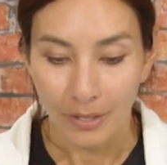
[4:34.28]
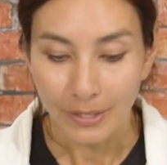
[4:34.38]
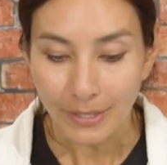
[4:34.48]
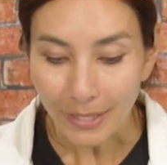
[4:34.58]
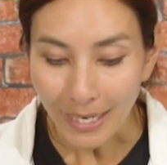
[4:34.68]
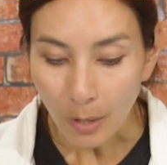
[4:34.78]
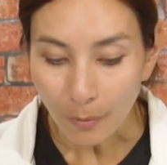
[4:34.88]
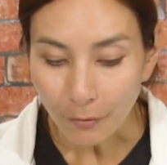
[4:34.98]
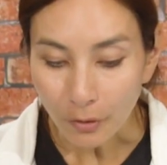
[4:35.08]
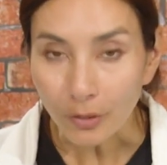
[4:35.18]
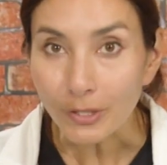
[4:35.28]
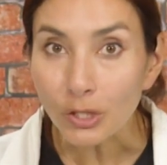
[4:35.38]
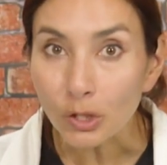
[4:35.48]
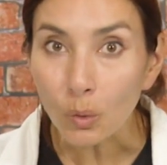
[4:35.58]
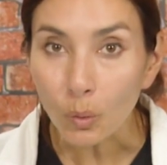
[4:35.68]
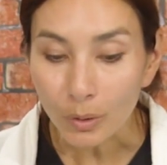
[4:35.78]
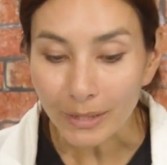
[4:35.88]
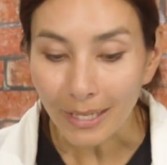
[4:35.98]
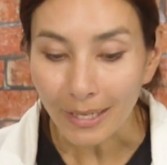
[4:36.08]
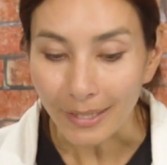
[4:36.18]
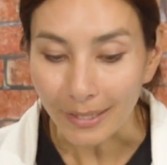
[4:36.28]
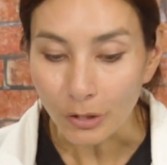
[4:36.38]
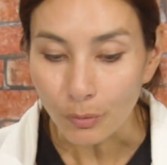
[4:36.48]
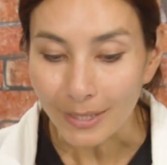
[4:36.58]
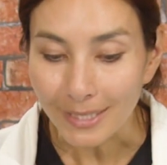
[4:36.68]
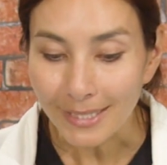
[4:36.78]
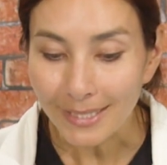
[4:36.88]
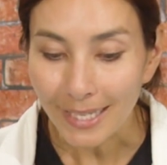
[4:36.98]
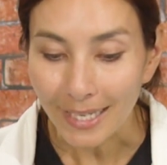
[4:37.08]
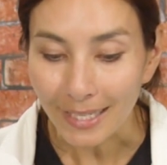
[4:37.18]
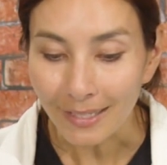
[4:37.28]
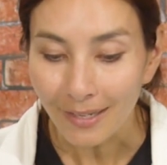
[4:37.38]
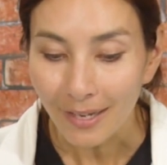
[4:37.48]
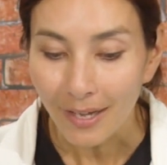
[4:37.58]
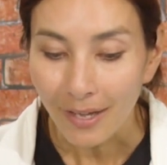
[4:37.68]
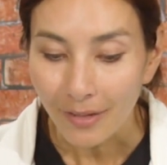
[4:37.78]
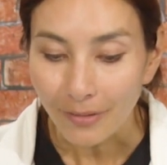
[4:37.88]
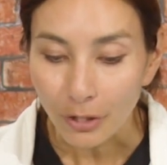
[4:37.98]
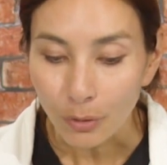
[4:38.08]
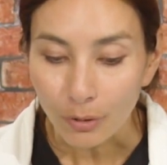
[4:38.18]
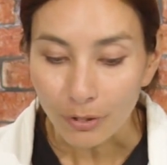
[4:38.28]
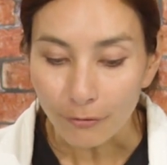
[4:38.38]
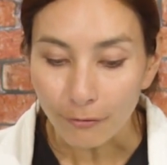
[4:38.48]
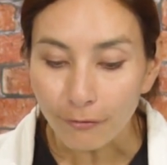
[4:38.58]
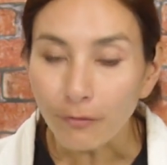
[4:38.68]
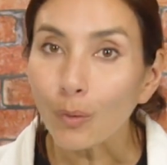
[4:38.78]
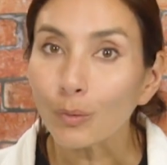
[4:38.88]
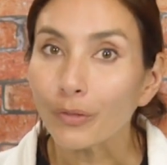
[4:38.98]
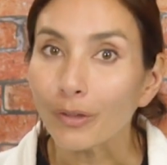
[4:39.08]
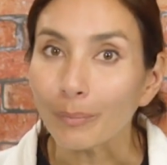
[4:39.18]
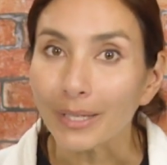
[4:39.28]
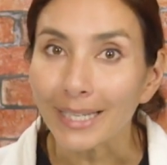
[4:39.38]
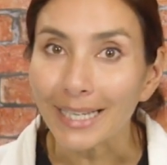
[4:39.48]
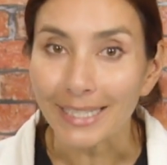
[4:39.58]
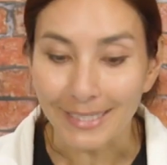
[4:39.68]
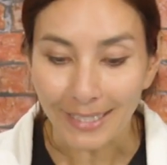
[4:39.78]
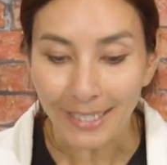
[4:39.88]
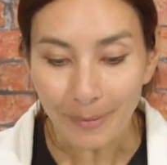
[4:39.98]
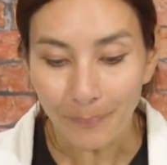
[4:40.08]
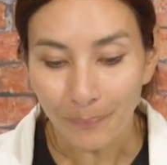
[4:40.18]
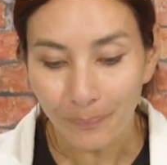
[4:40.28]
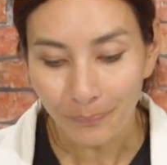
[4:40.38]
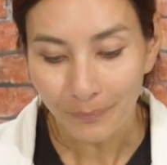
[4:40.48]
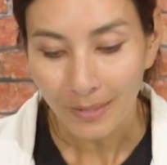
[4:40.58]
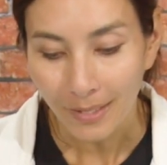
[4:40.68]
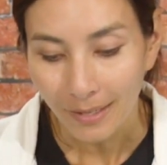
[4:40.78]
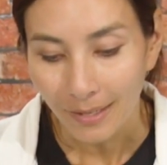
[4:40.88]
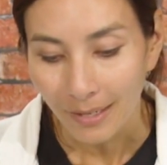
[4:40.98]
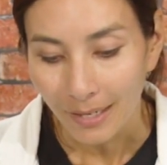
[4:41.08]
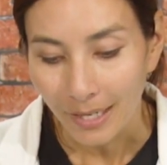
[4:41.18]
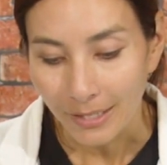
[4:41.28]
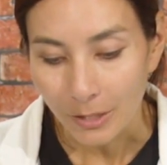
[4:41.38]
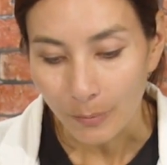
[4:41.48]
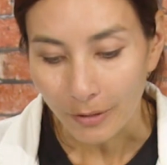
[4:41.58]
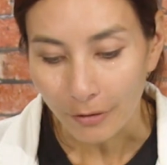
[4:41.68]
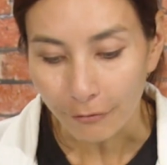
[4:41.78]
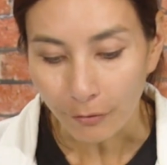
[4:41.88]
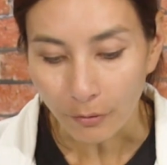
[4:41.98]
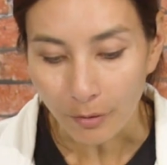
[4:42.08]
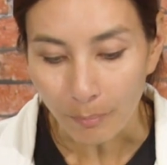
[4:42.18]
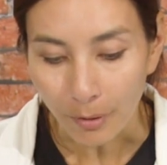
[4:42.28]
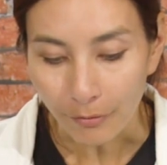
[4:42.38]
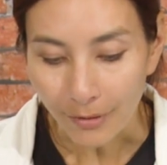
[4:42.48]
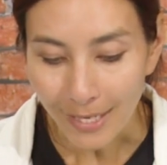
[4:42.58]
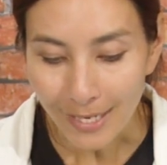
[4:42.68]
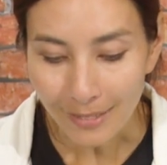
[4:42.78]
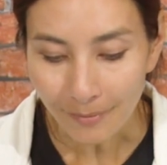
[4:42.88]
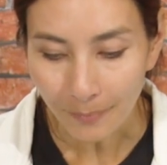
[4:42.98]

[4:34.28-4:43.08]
So now we've got our scored line. You can see that you can fold them easily. And so we're going to fold them both in.